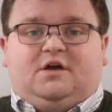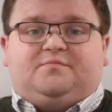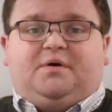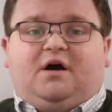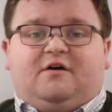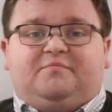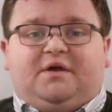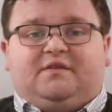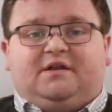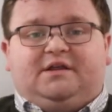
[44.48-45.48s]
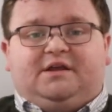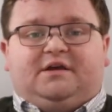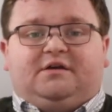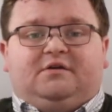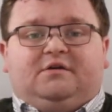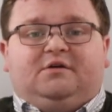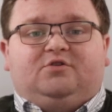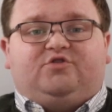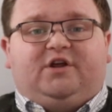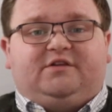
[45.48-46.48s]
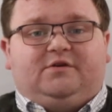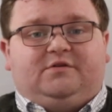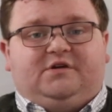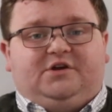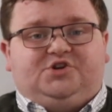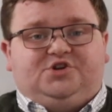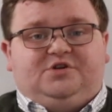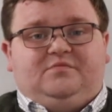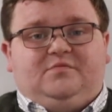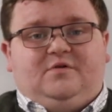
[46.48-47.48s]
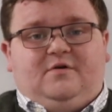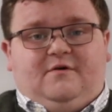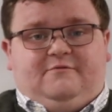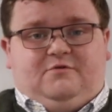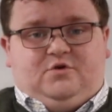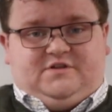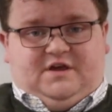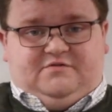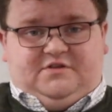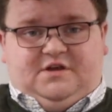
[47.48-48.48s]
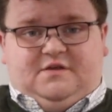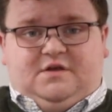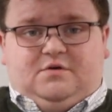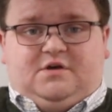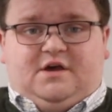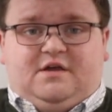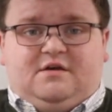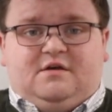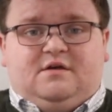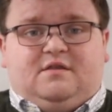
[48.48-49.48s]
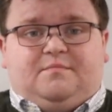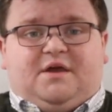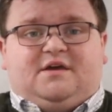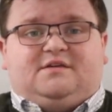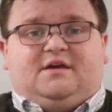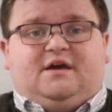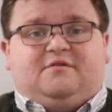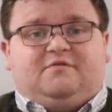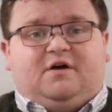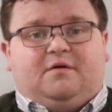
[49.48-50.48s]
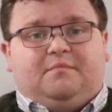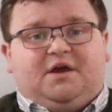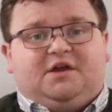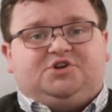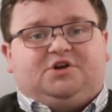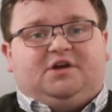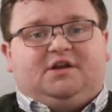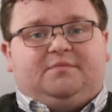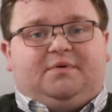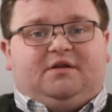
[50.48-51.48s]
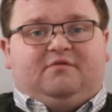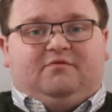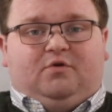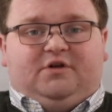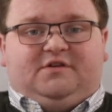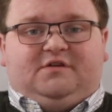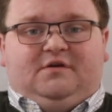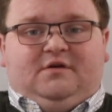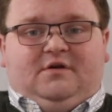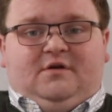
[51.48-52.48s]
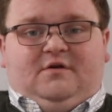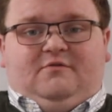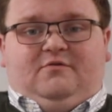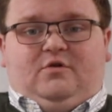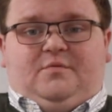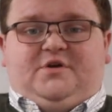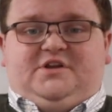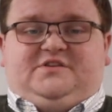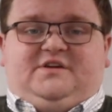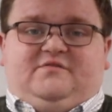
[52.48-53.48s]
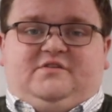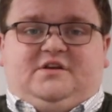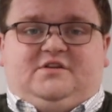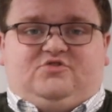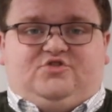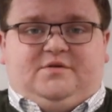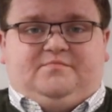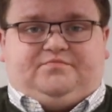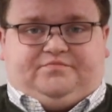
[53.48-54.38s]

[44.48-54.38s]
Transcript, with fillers: As part of being the leading trade association uh, for safety in the UK, the BSIF are the major independent voice for the British safety industry.